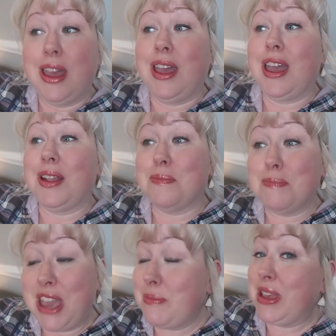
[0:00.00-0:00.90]
and
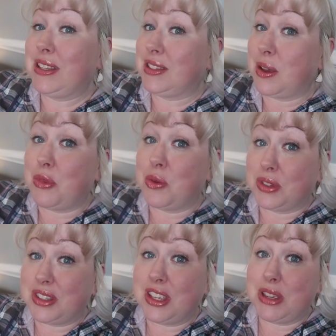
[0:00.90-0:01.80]
maybe someone
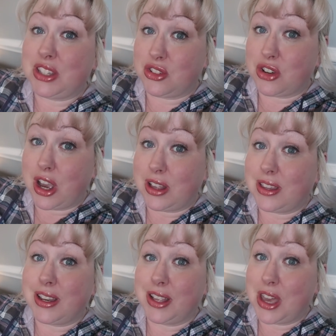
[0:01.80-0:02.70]
will see me
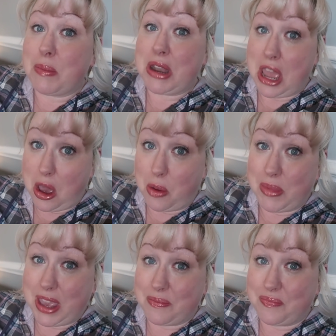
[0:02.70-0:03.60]
struggling and come and help
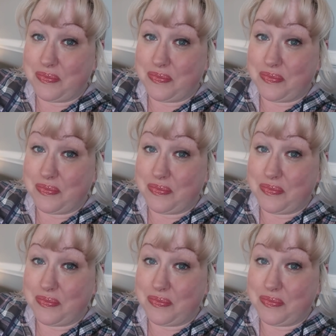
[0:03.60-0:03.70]
me.